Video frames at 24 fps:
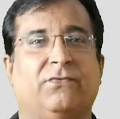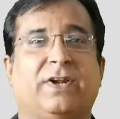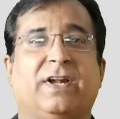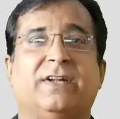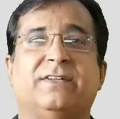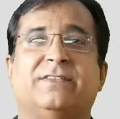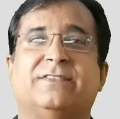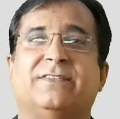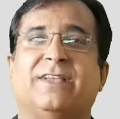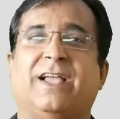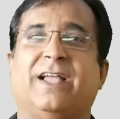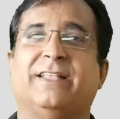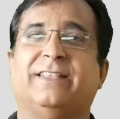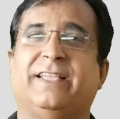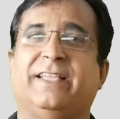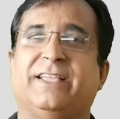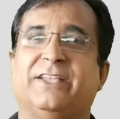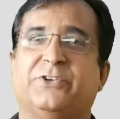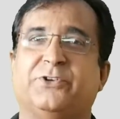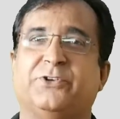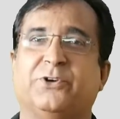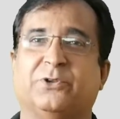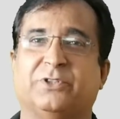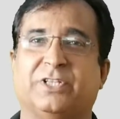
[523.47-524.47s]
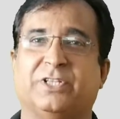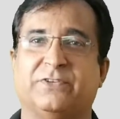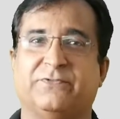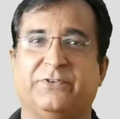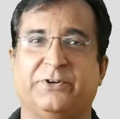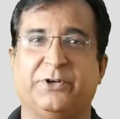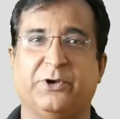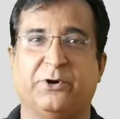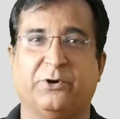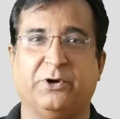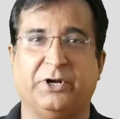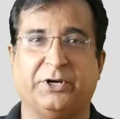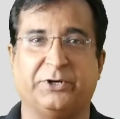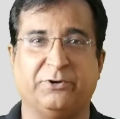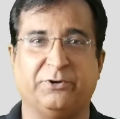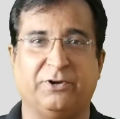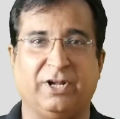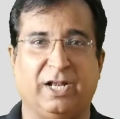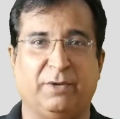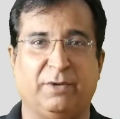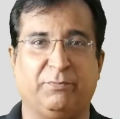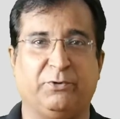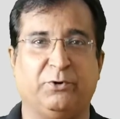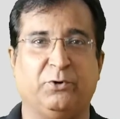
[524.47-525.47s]
Friends, I think sure this video is going to
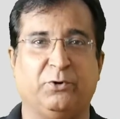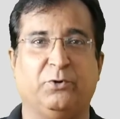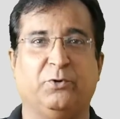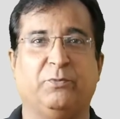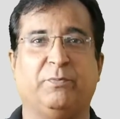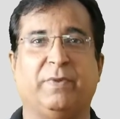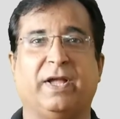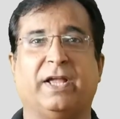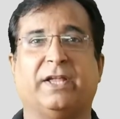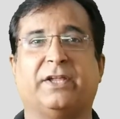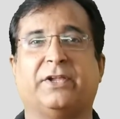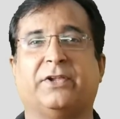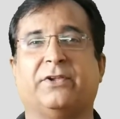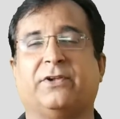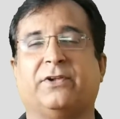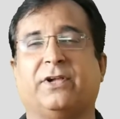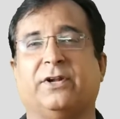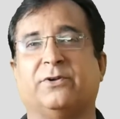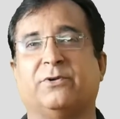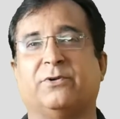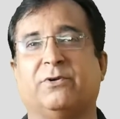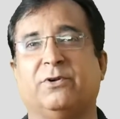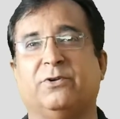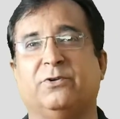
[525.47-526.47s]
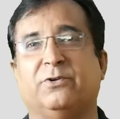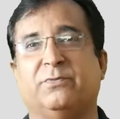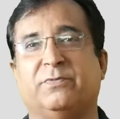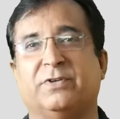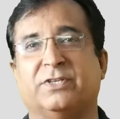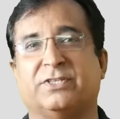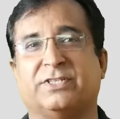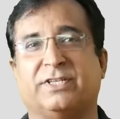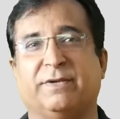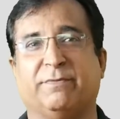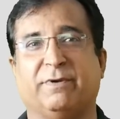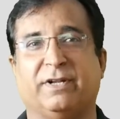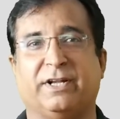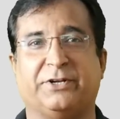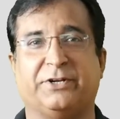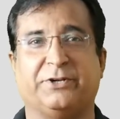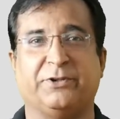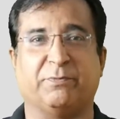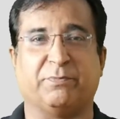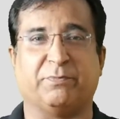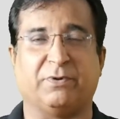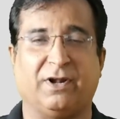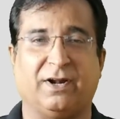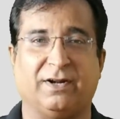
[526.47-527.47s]
help you make control loop stable
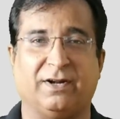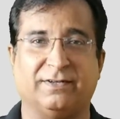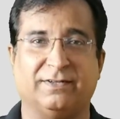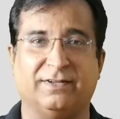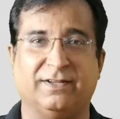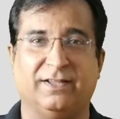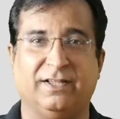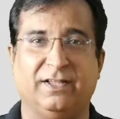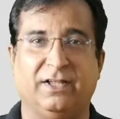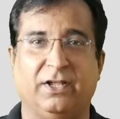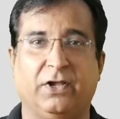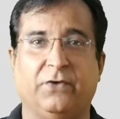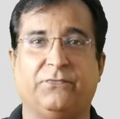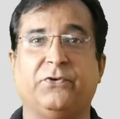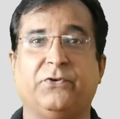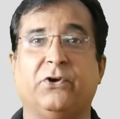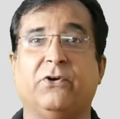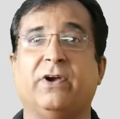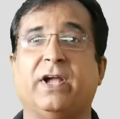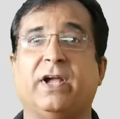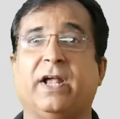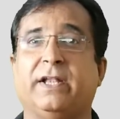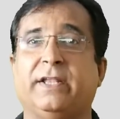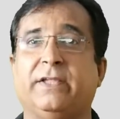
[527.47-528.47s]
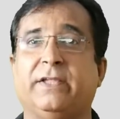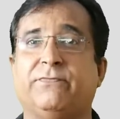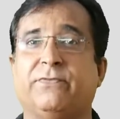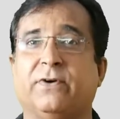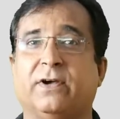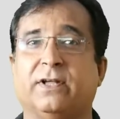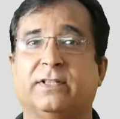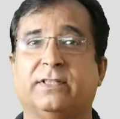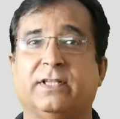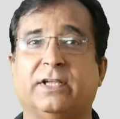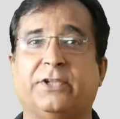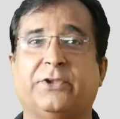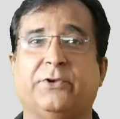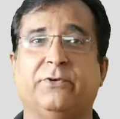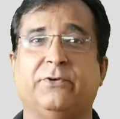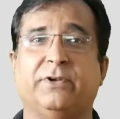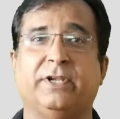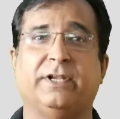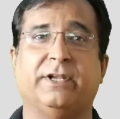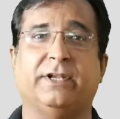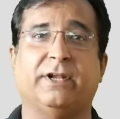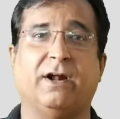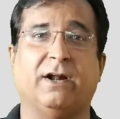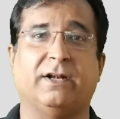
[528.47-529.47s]
at your plant. If you have any further
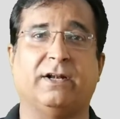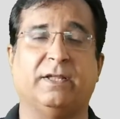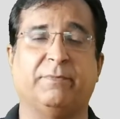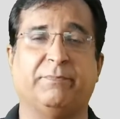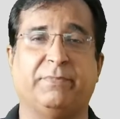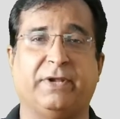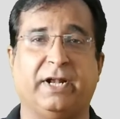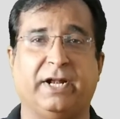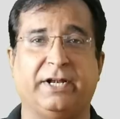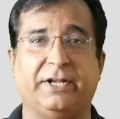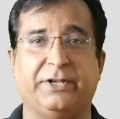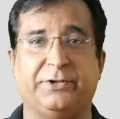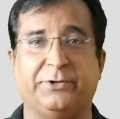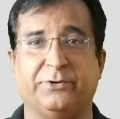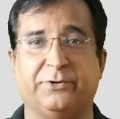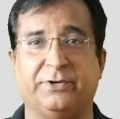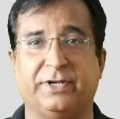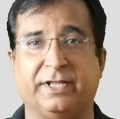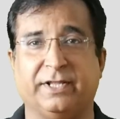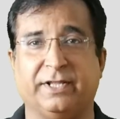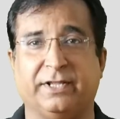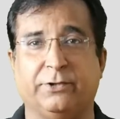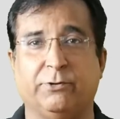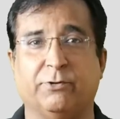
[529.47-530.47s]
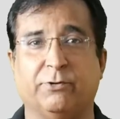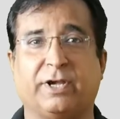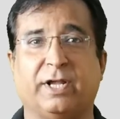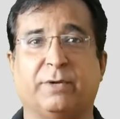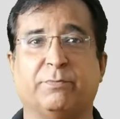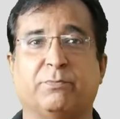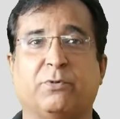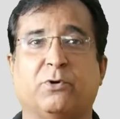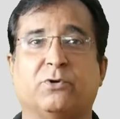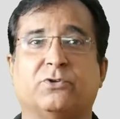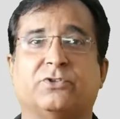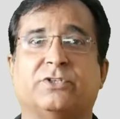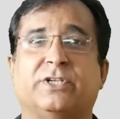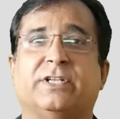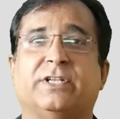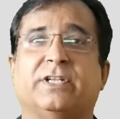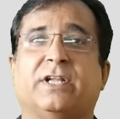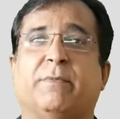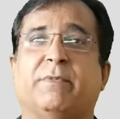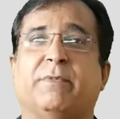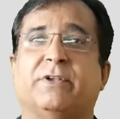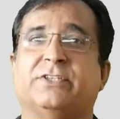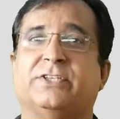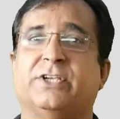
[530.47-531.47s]
query regarding PID tuning, you can post
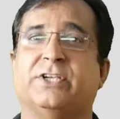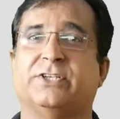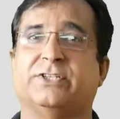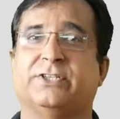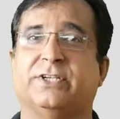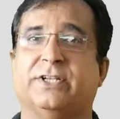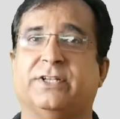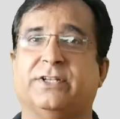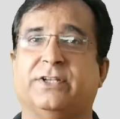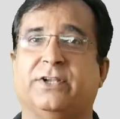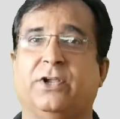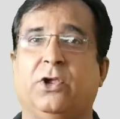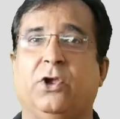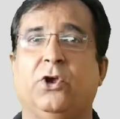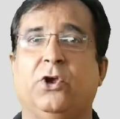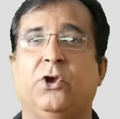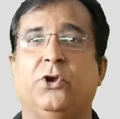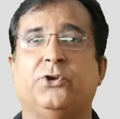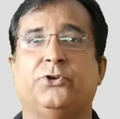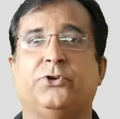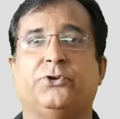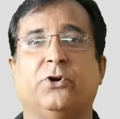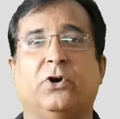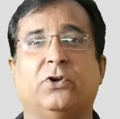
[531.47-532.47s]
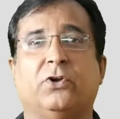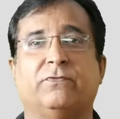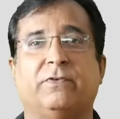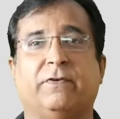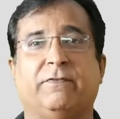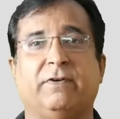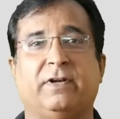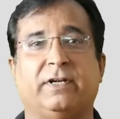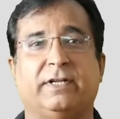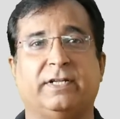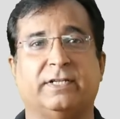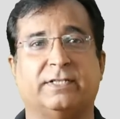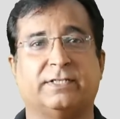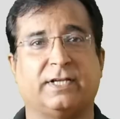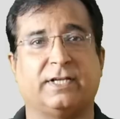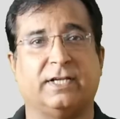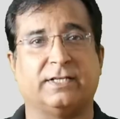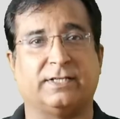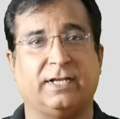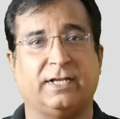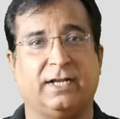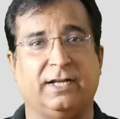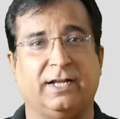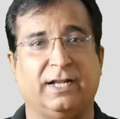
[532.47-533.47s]
in comment section. Sure, we will
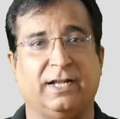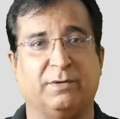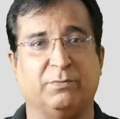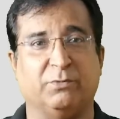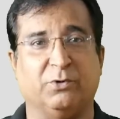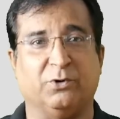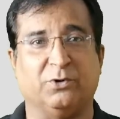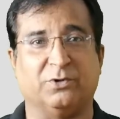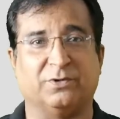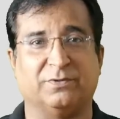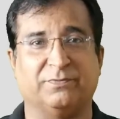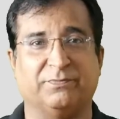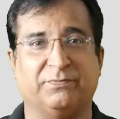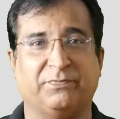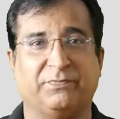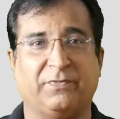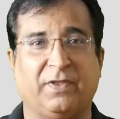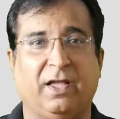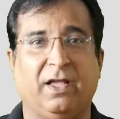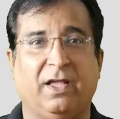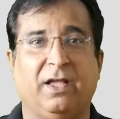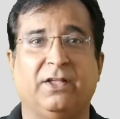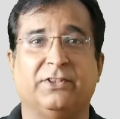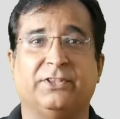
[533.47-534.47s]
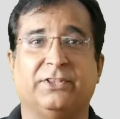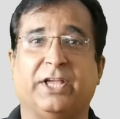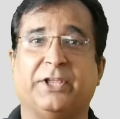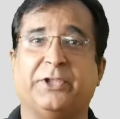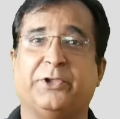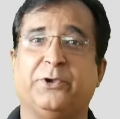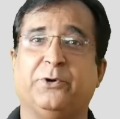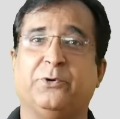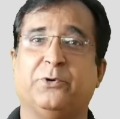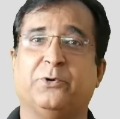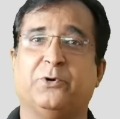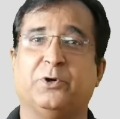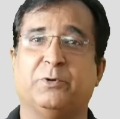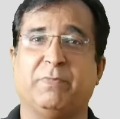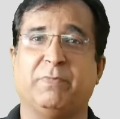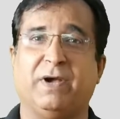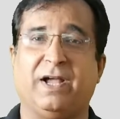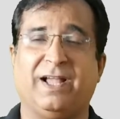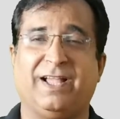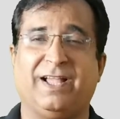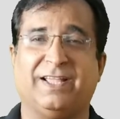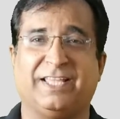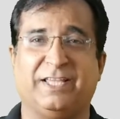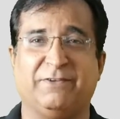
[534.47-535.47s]
discuss and learn more. Thank you.
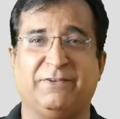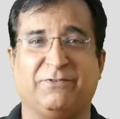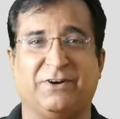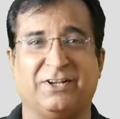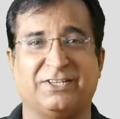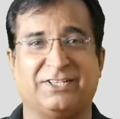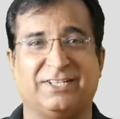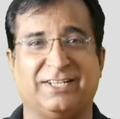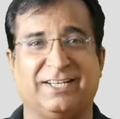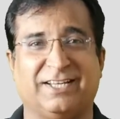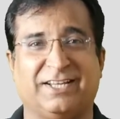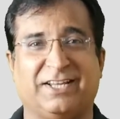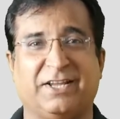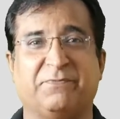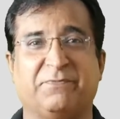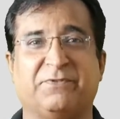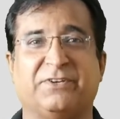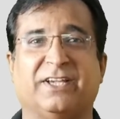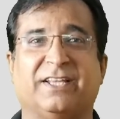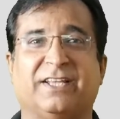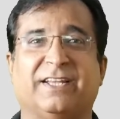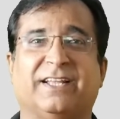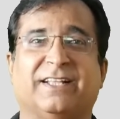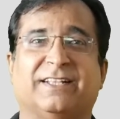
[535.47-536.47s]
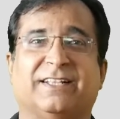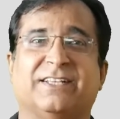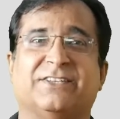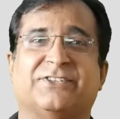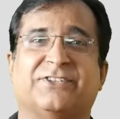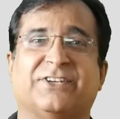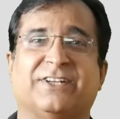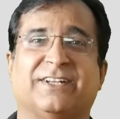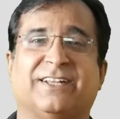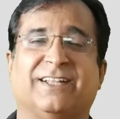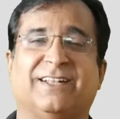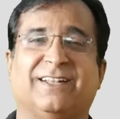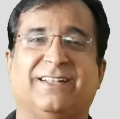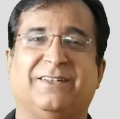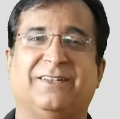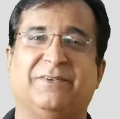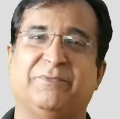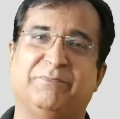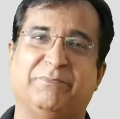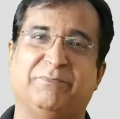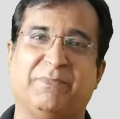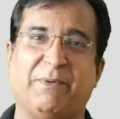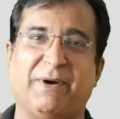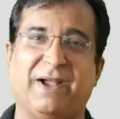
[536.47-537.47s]
Goodbye. Keep watching. Keep sharing this channel.
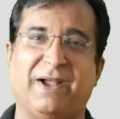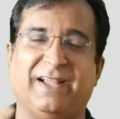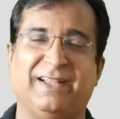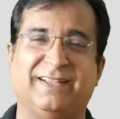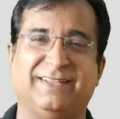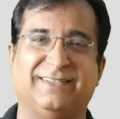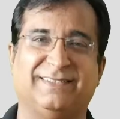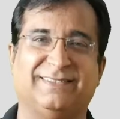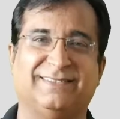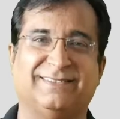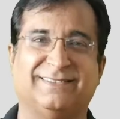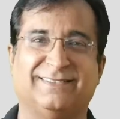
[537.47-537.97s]
Bye-bye.